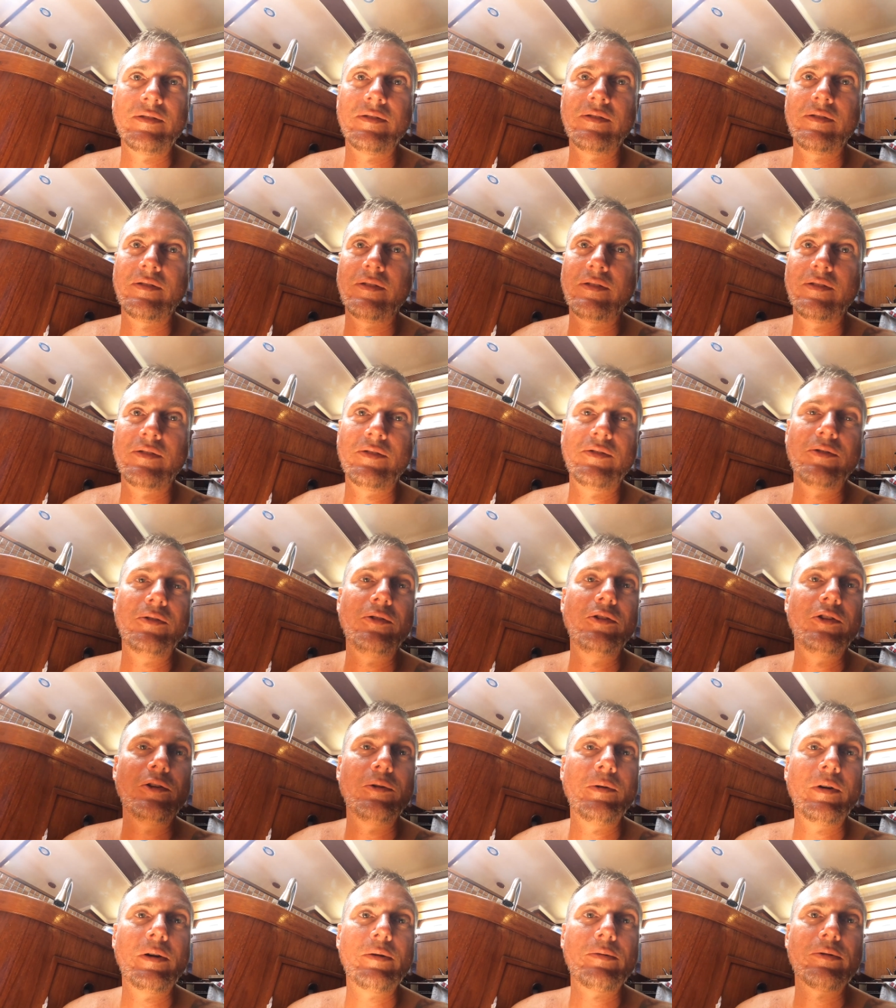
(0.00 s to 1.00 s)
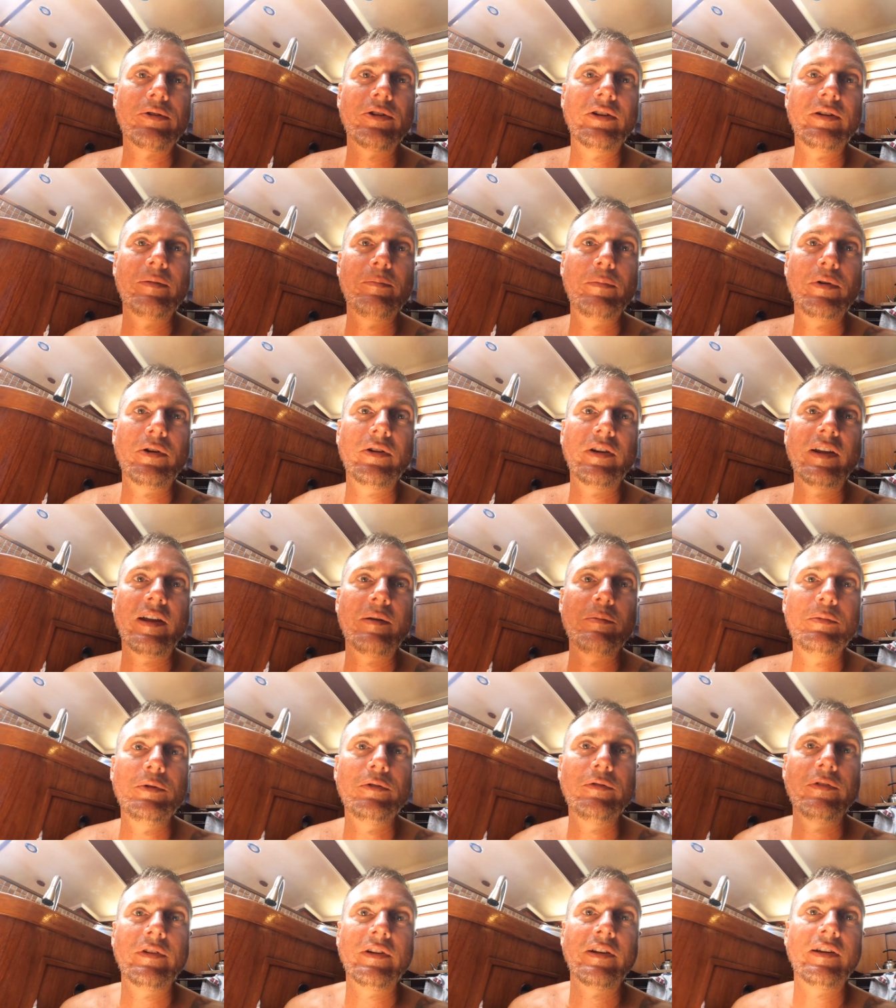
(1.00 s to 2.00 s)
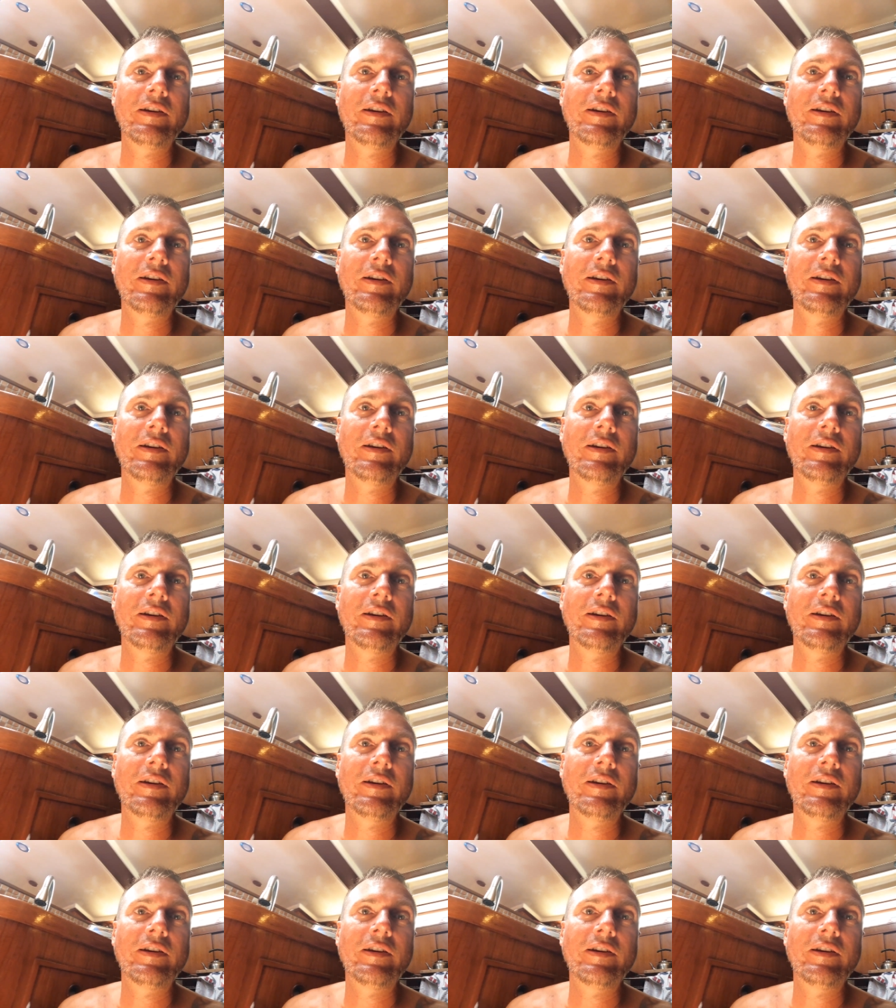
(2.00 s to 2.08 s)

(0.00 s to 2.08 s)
it's the only way we're going to be able to get moving